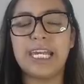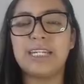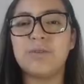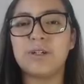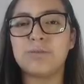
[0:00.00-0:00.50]

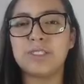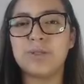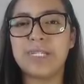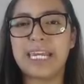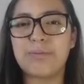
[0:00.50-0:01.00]
anywhere
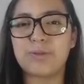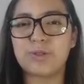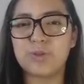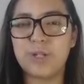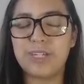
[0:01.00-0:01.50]
between
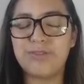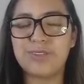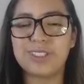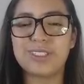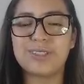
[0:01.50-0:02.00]
April
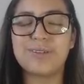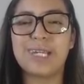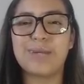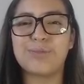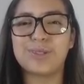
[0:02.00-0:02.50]
21st through
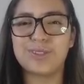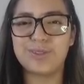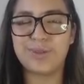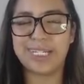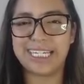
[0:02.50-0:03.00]
April
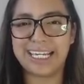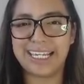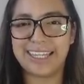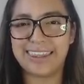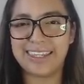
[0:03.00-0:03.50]

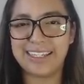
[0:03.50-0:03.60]
29th.